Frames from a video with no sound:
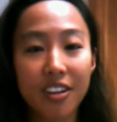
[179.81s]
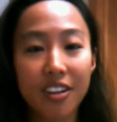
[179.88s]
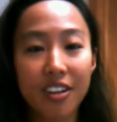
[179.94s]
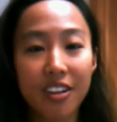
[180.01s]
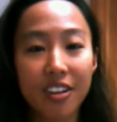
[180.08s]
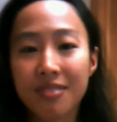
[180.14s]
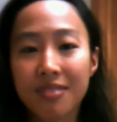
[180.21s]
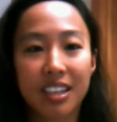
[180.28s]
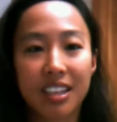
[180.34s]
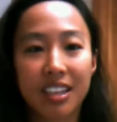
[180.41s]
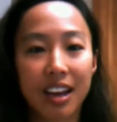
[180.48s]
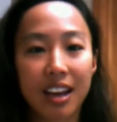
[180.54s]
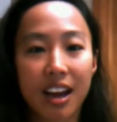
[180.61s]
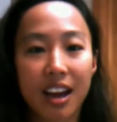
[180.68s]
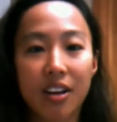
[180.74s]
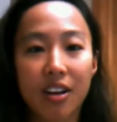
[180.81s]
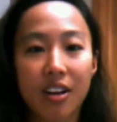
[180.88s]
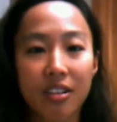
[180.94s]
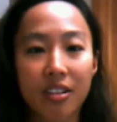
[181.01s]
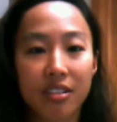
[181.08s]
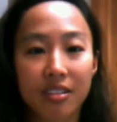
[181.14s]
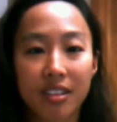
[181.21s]
See
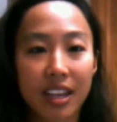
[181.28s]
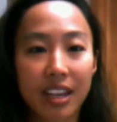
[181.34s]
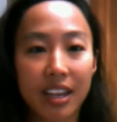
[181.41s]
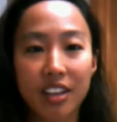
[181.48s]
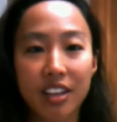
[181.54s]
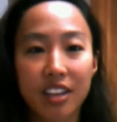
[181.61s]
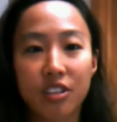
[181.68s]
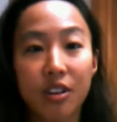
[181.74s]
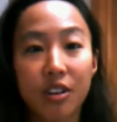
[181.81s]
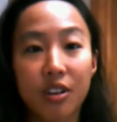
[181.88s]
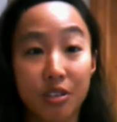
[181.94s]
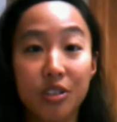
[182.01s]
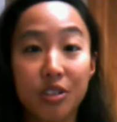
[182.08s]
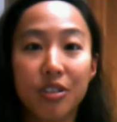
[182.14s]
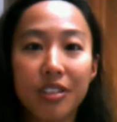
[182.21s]
how they answer the phone. Do they